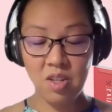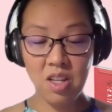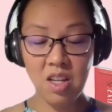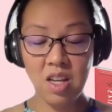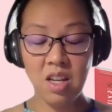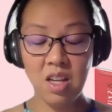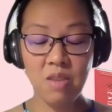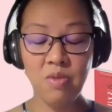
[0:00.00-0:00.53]

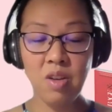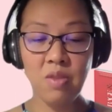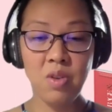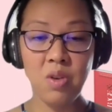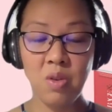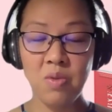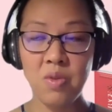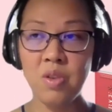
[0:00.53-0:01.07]
if you have
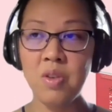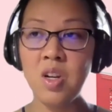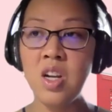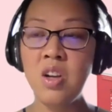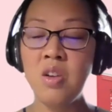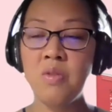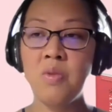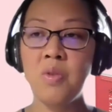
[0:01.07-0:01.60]
cover
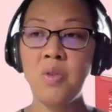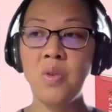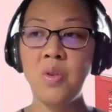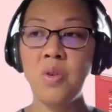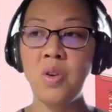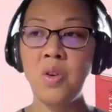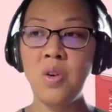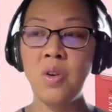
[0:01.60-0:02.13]

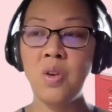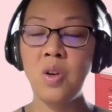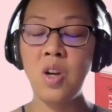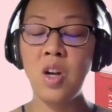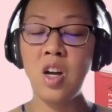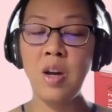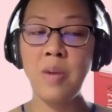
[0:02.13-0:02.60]
for